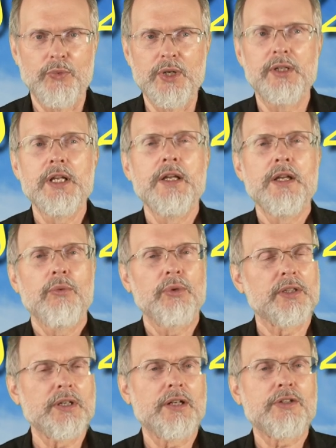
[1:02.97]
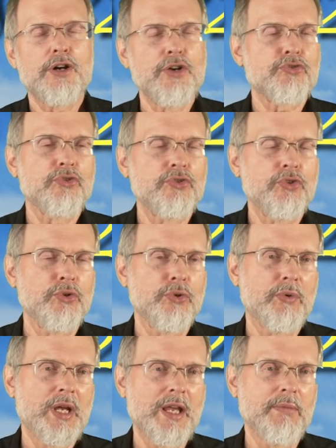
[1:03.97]
Well, when God calls you
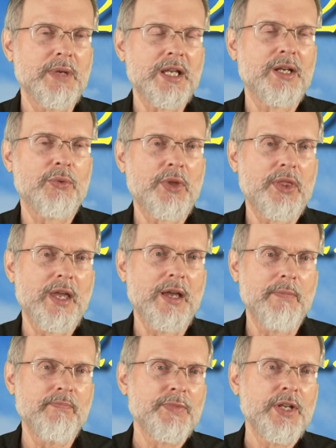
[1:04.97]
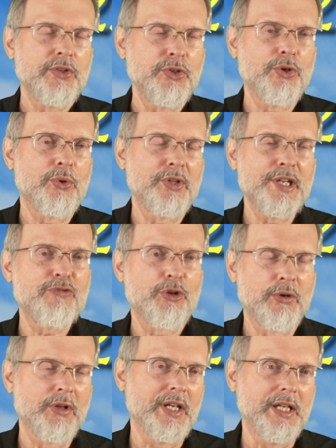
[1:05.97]
to a meeting with him, you don't leave
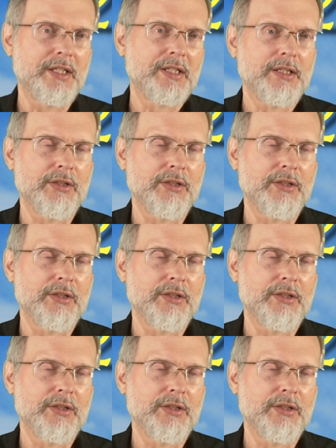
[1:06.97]
early.